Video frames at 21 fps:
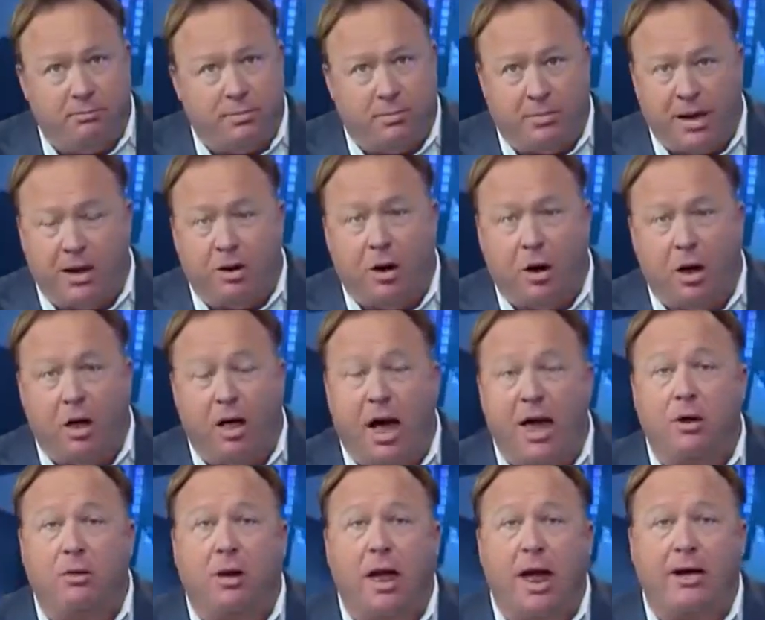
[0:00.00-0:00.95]
at all.
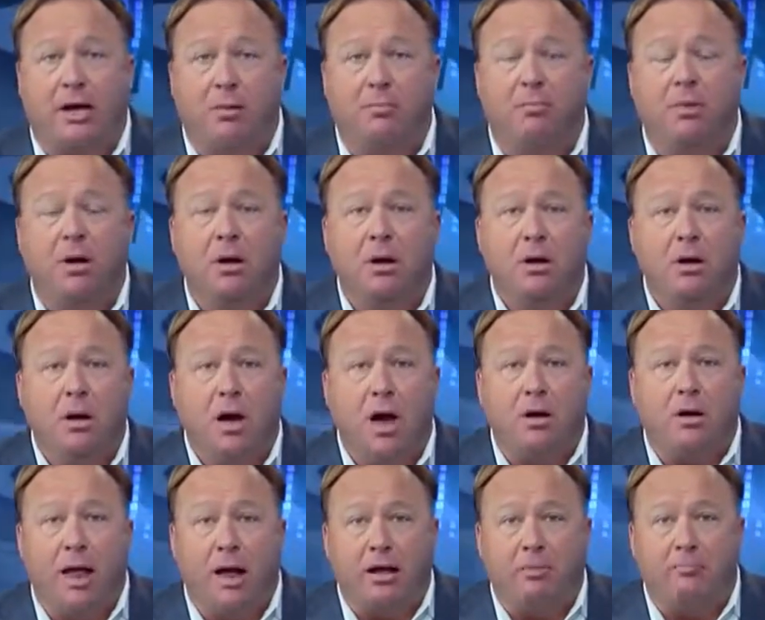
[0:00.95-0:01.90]
I don't like them. I
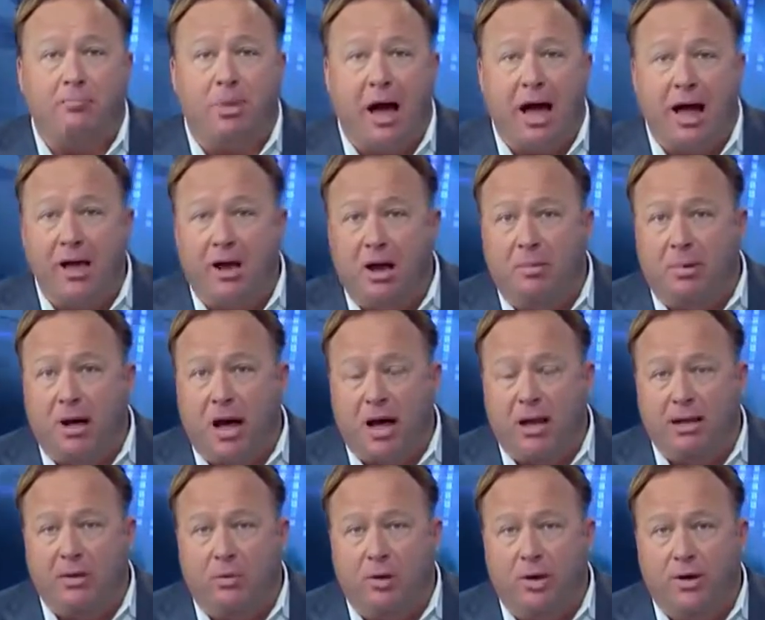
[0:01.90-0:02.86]
don't like them buying up
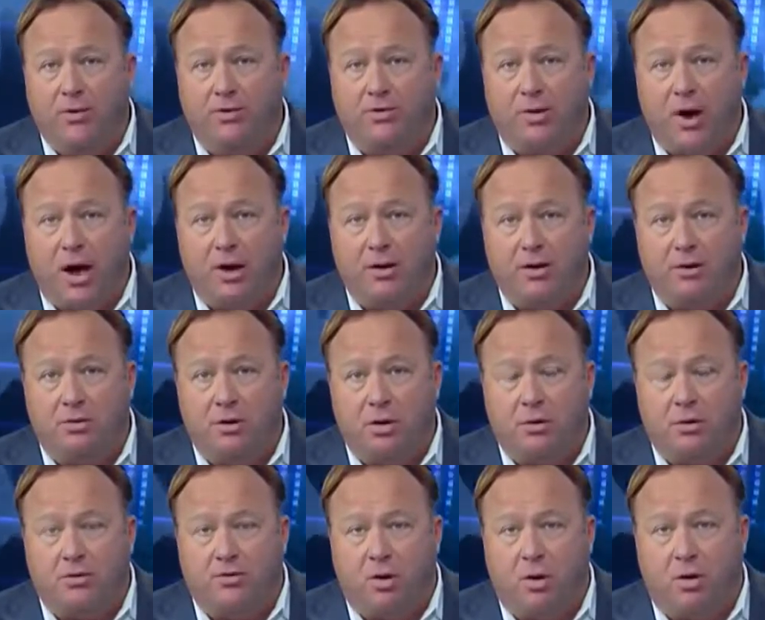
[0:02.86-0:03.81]
Hollywood and trying
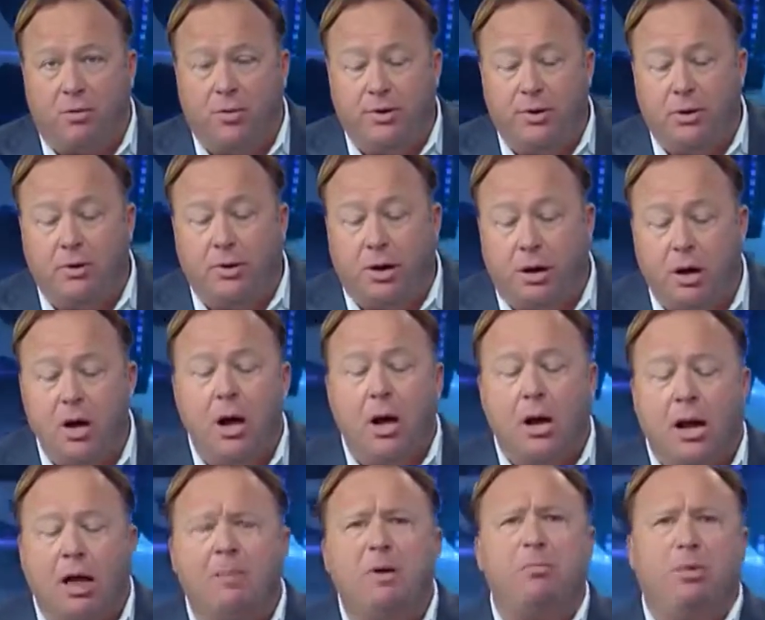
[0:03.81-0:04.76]
to control what we do here.
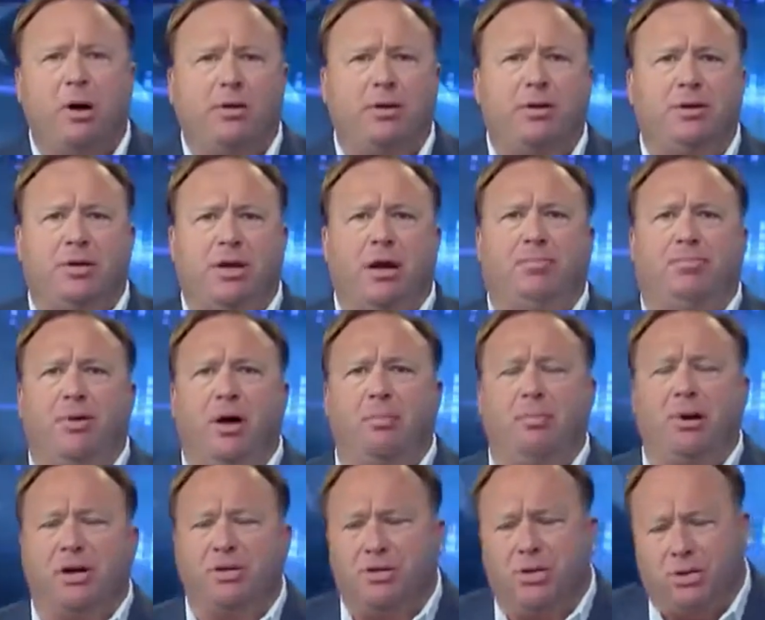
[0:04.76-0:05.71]
Let me bring this up though,
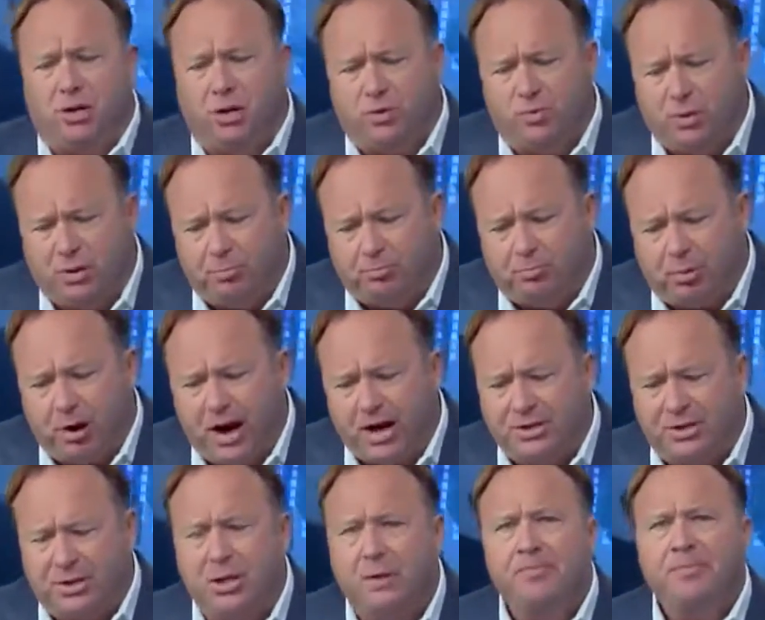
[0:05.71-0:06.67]
because it deals with the
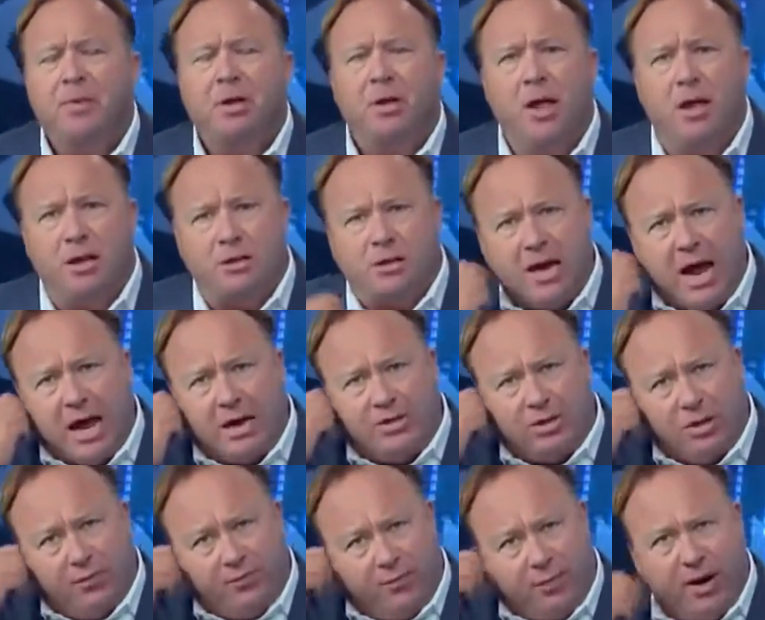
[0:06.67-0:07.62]
press and
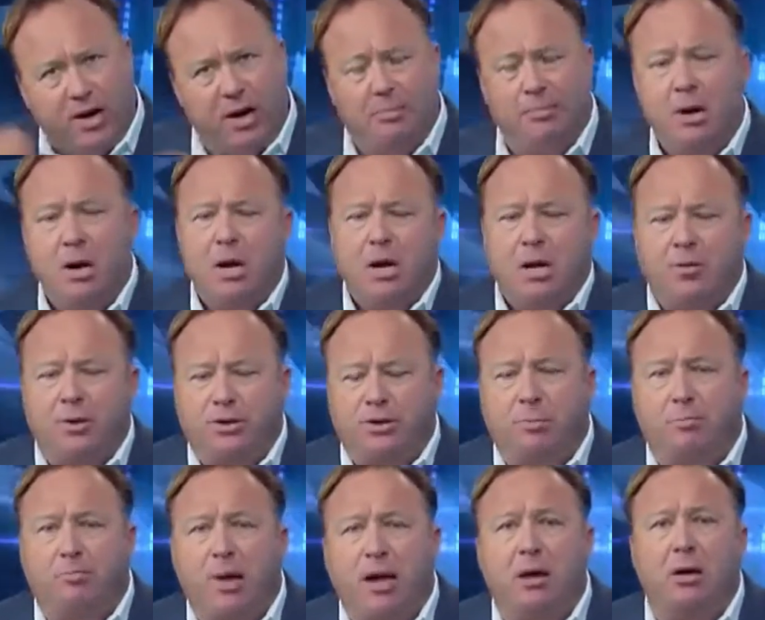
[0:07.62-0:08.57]
attacks on freedom. There's
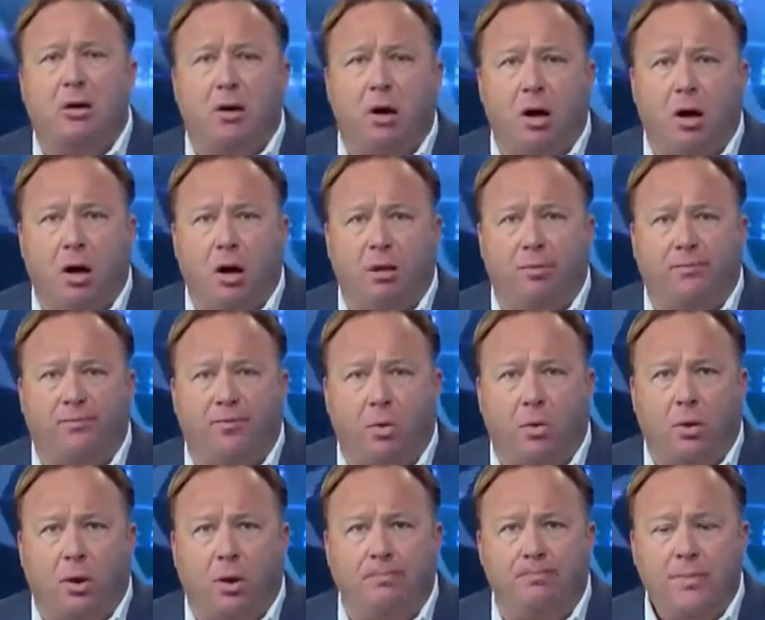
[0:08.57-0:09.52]
a big call
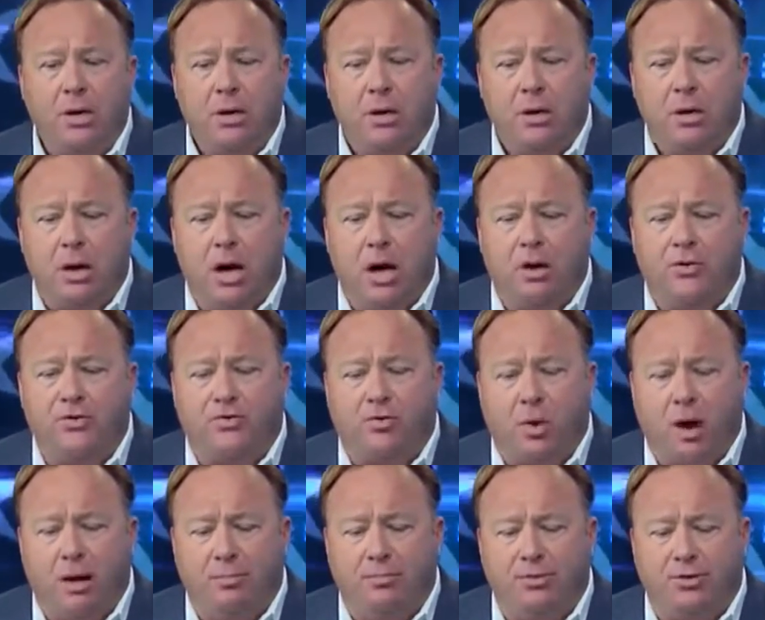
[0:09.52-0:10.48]
for
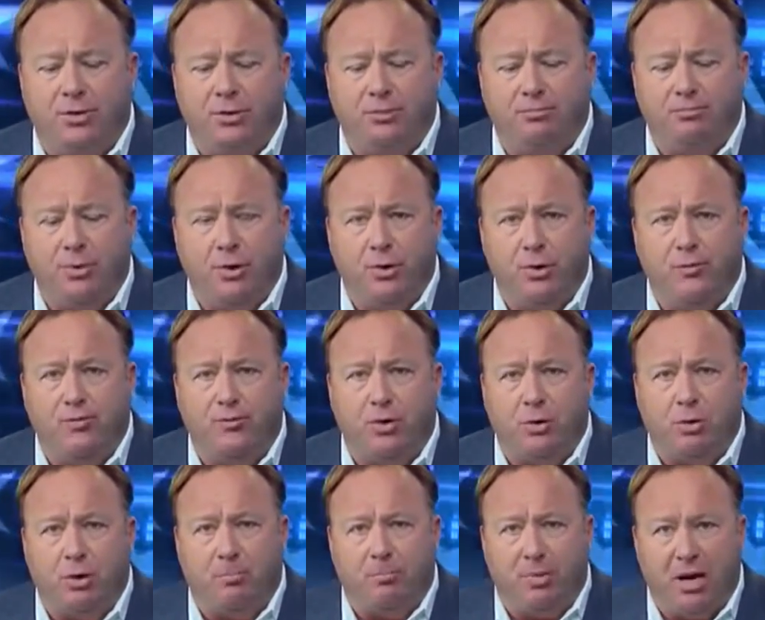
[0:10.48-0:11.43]
Trump to move
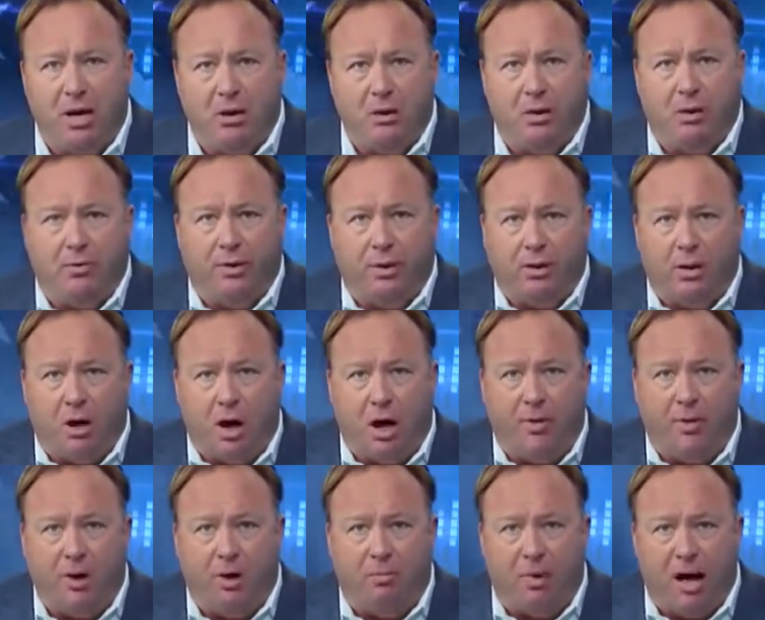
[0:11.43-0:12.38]
to repeal the
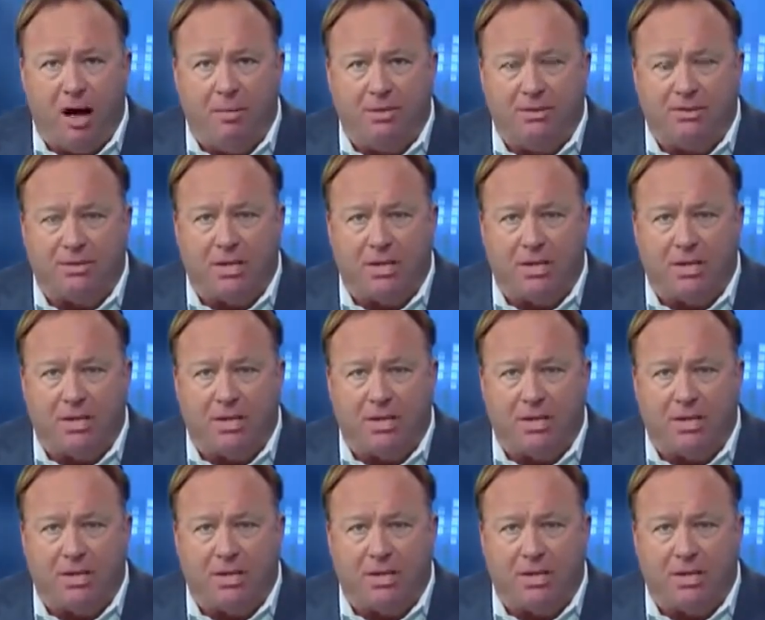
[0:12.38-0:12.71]
law that Obama